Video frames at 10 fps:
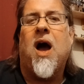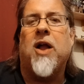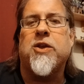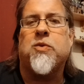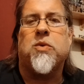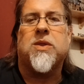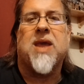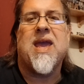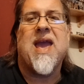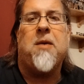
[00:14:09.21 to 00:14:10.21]
I just want to
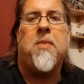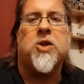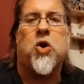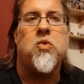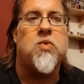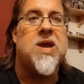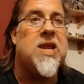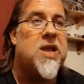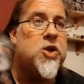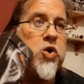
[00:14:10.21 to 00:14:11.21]
say how much I
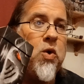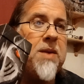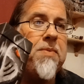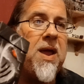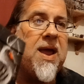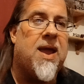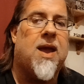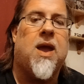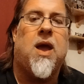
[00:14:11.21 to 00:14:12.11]
really enjoy playing